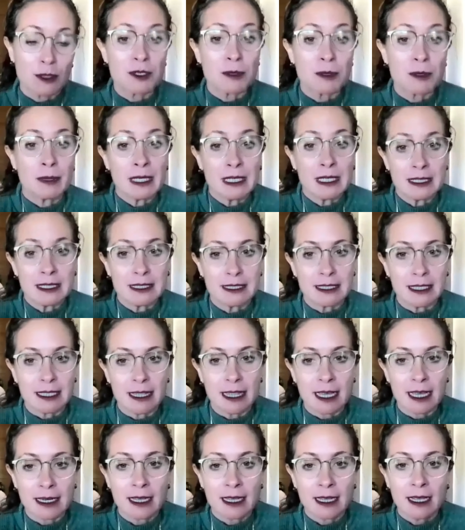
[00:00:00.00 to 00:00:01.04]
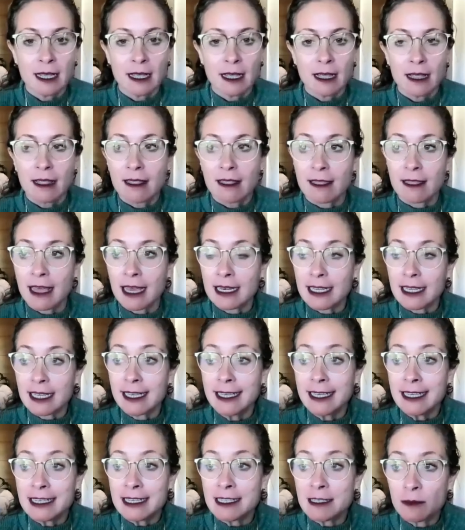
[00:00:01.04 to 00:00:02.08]
possibility that
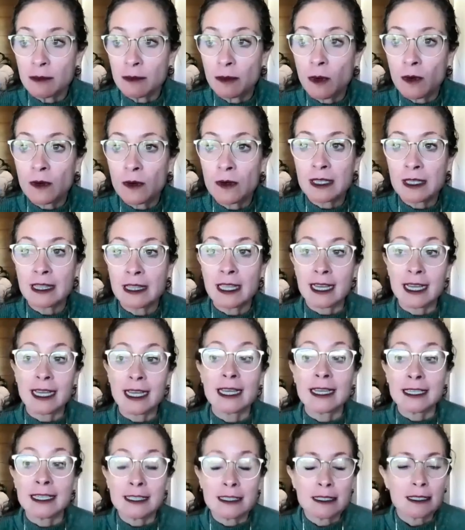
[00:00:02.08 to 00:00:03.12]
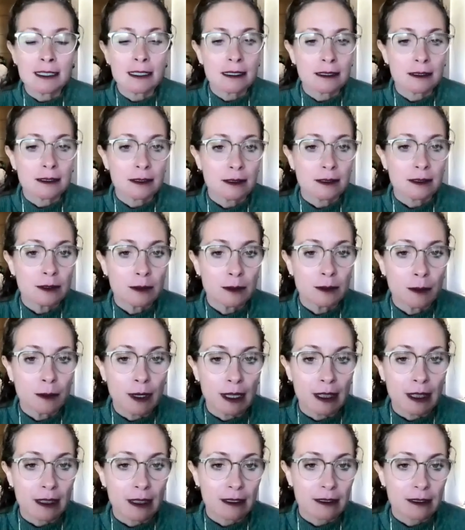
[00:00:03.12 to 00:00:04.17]
is more aligned
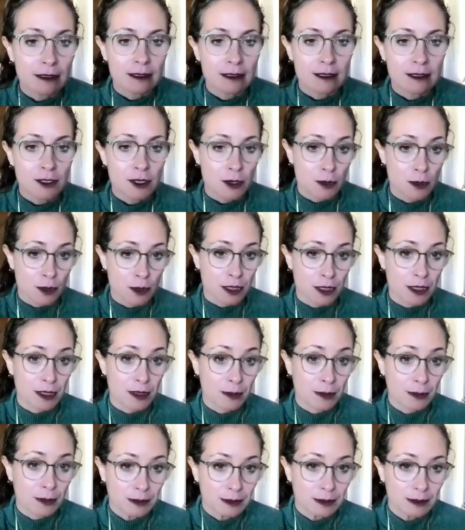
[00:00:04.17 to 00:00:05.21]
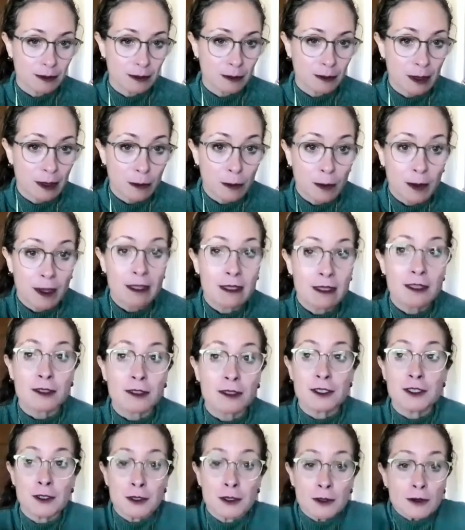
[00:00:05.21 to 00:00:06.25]
with truth, with
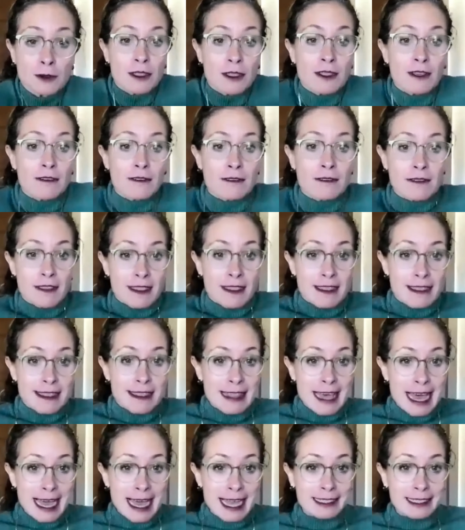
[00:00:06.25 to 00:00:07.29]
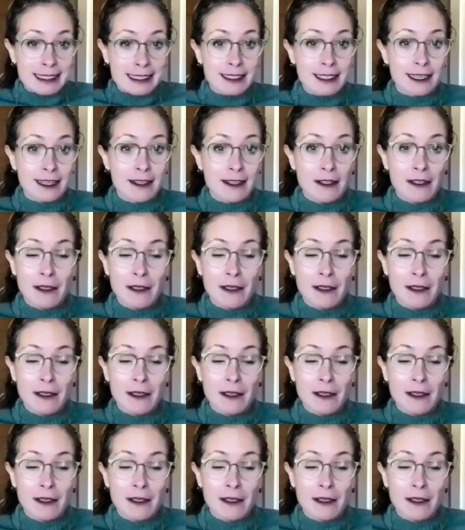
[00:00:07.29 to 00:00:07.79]
the truth of that